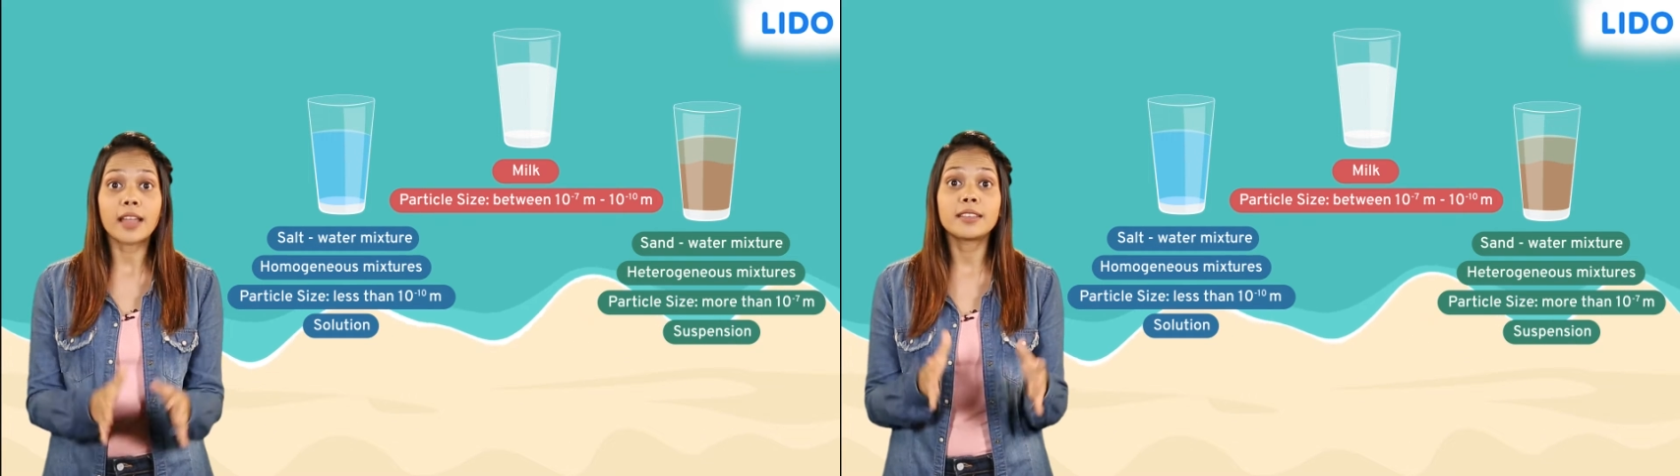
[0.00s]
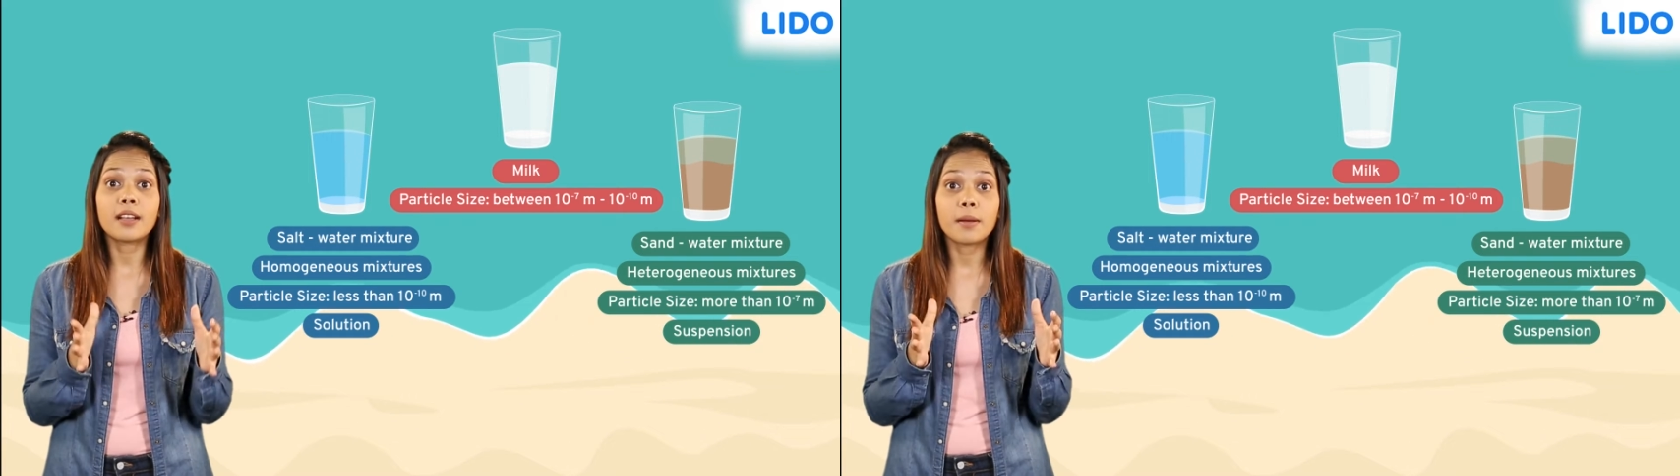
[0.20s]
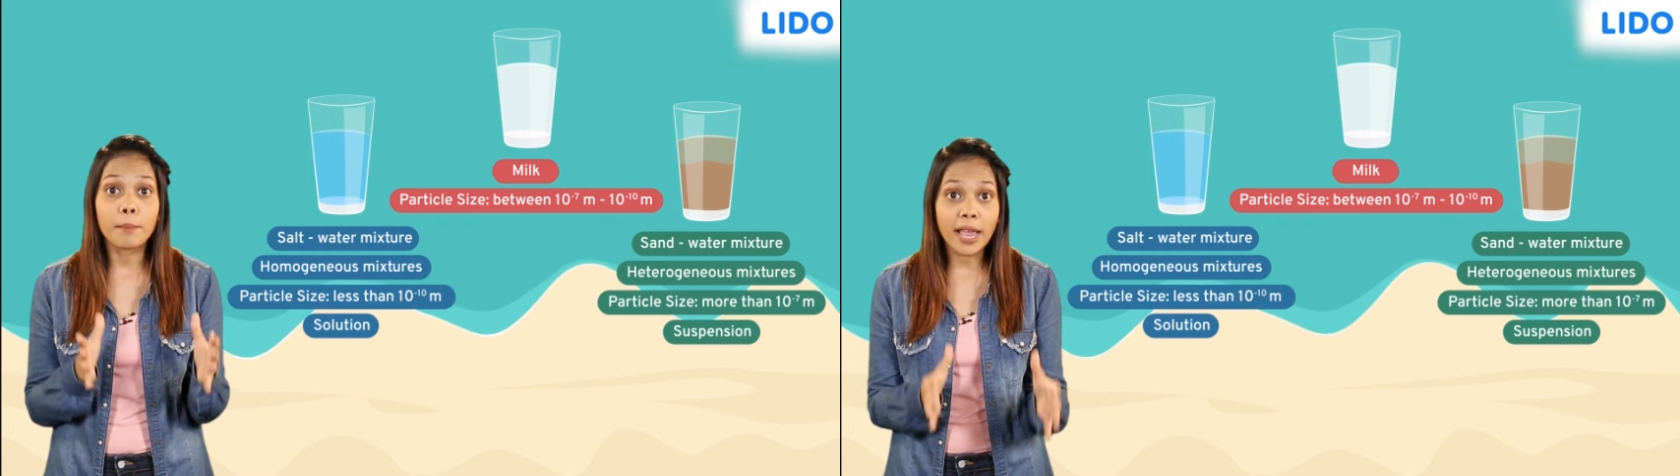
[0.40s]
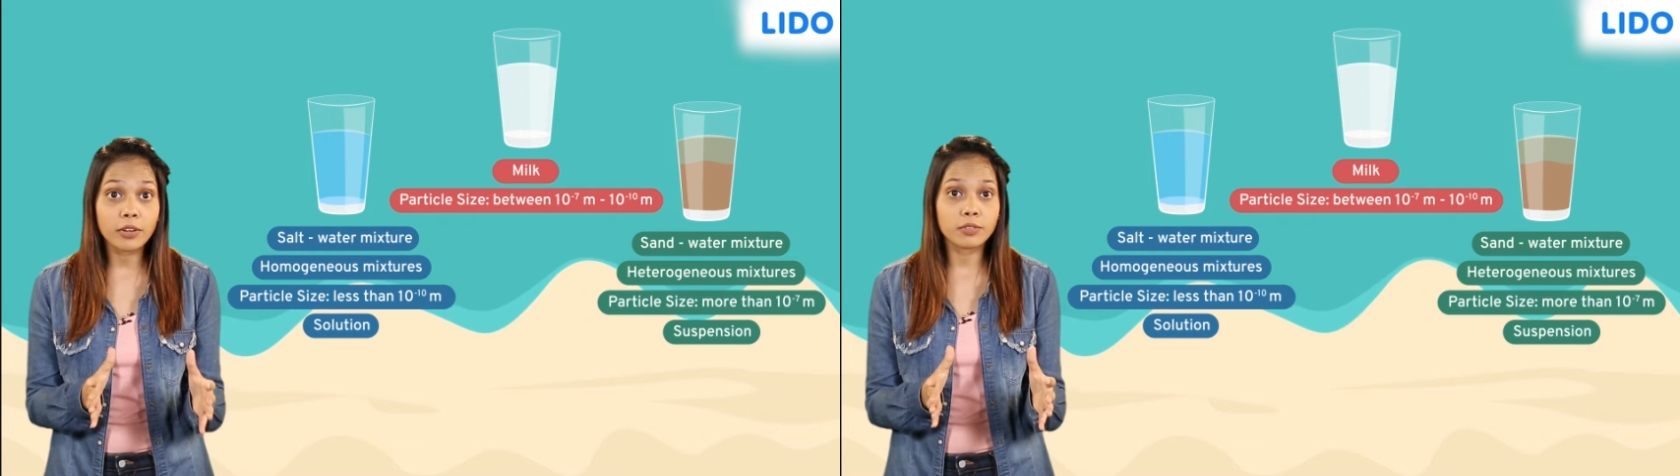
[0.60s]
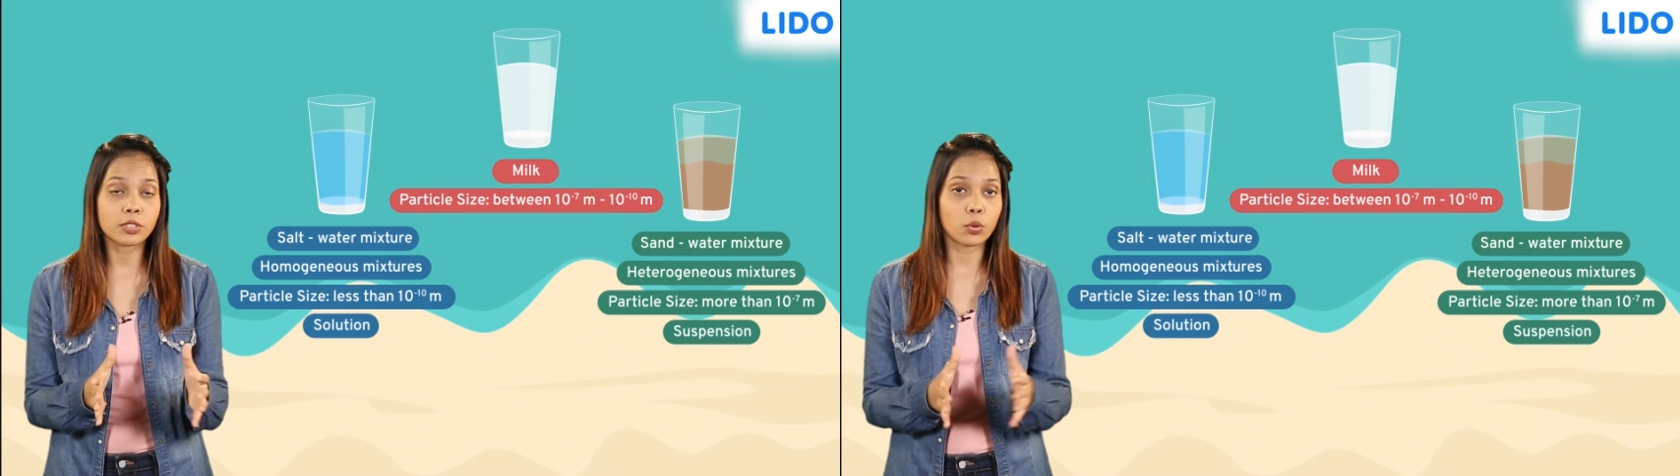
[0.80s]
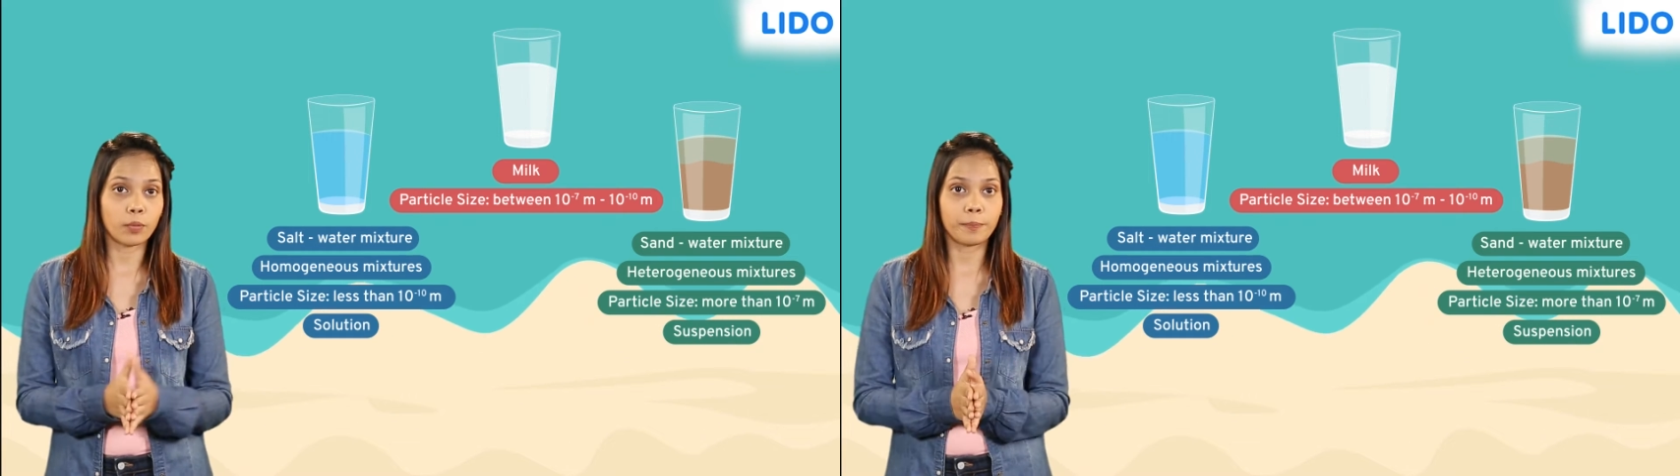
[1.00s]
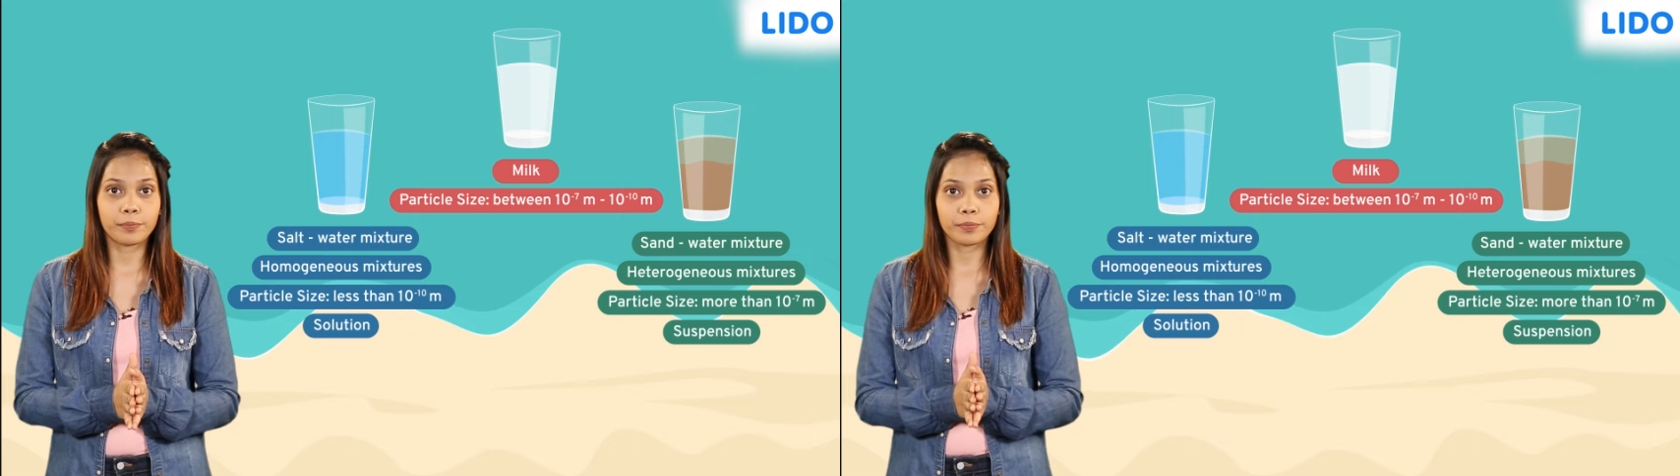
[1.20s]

under a microscope.